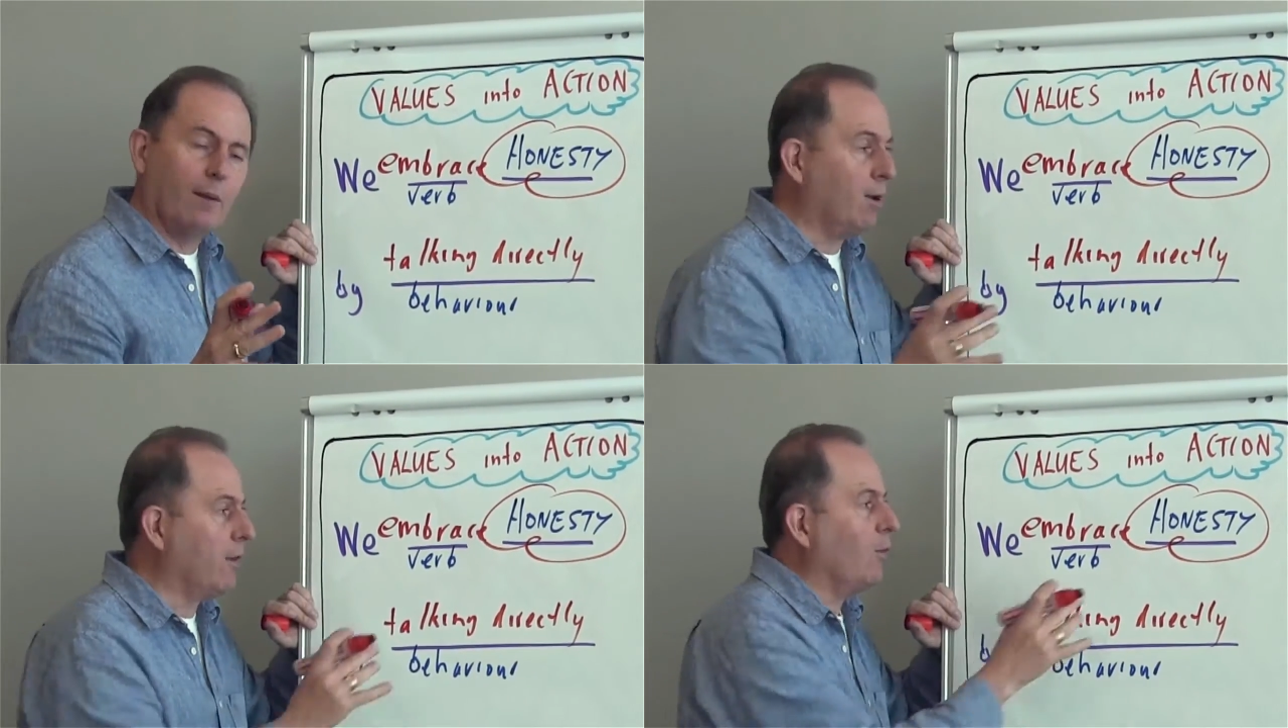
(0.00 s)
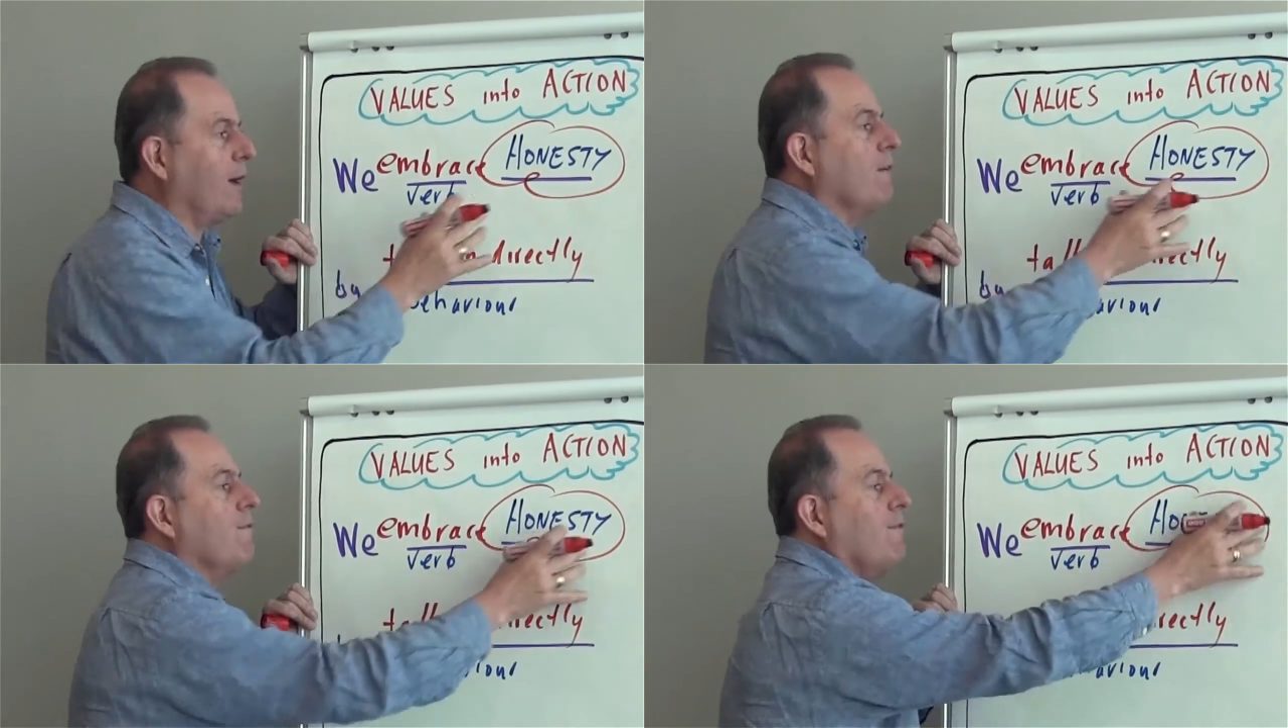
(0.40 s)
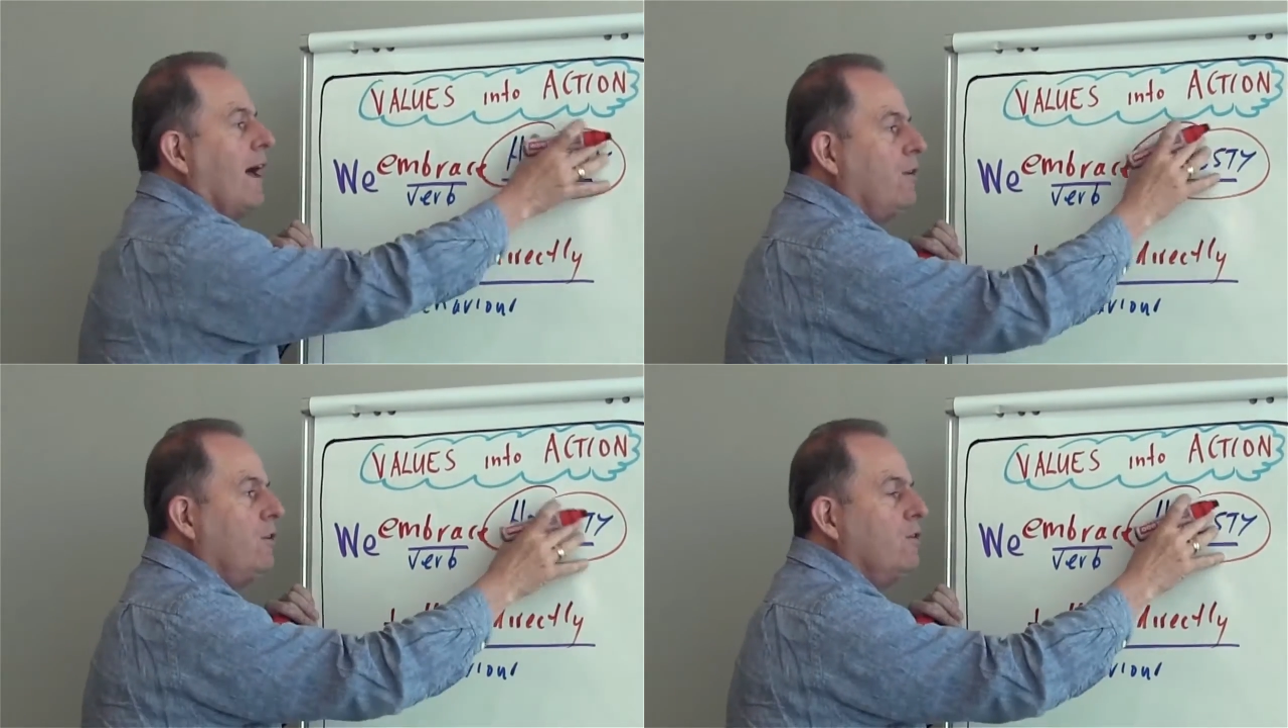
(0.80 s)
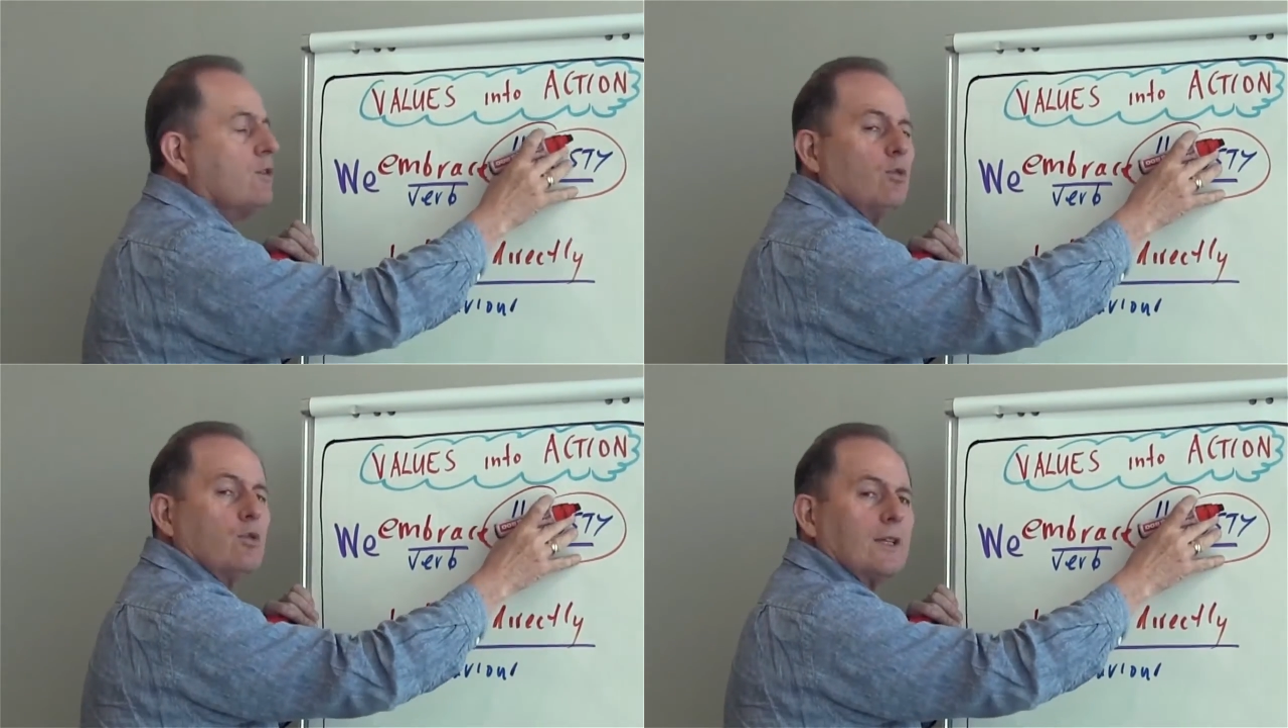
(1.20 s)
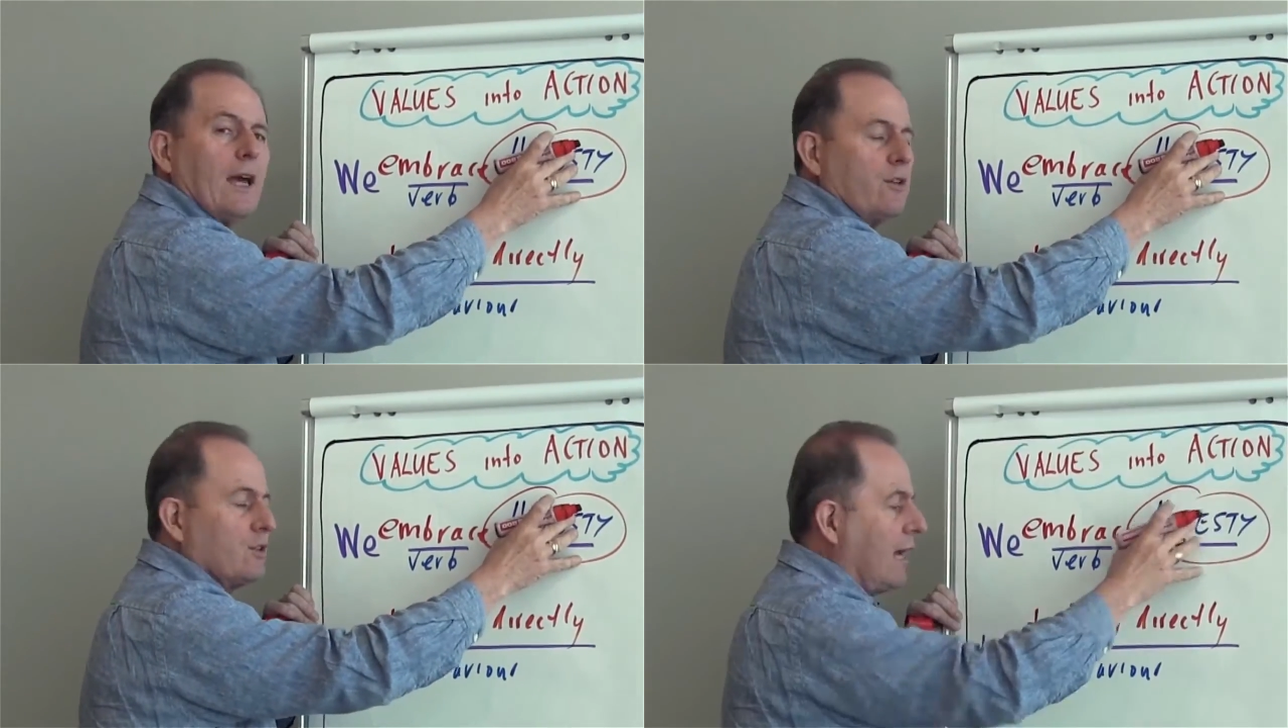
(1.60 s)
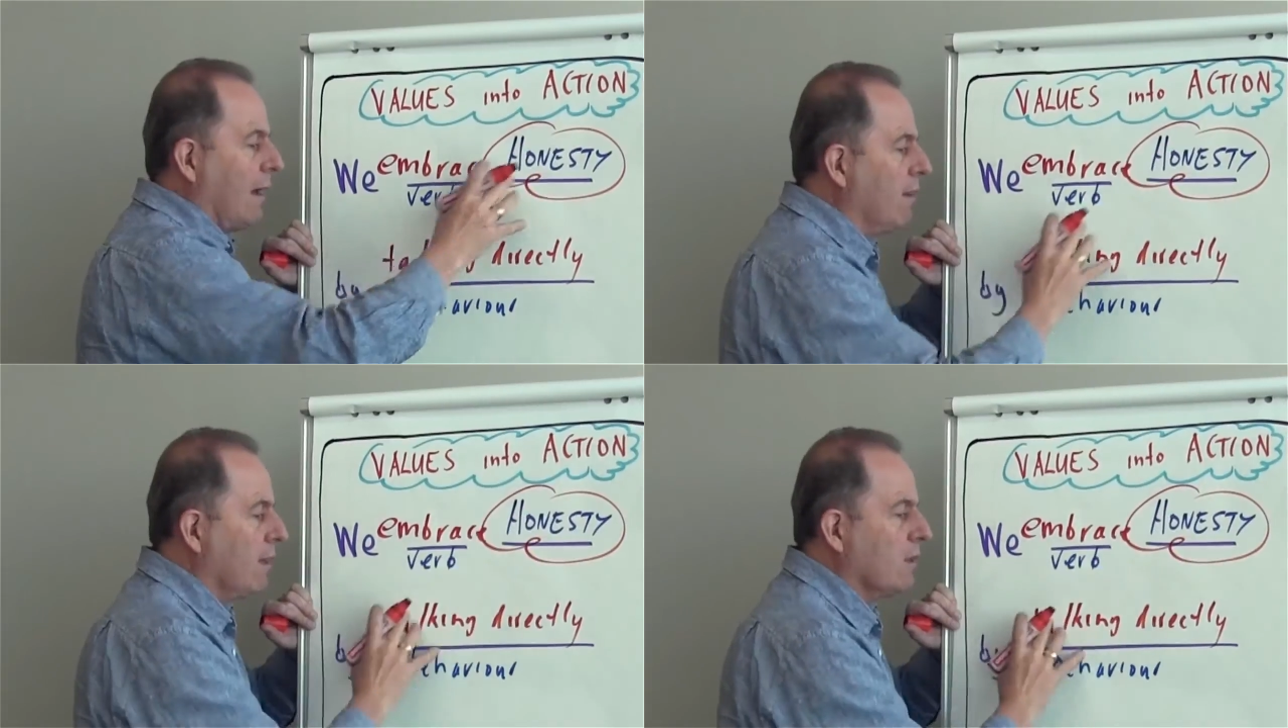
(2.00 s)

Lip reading: And by the way, the values will stay the same.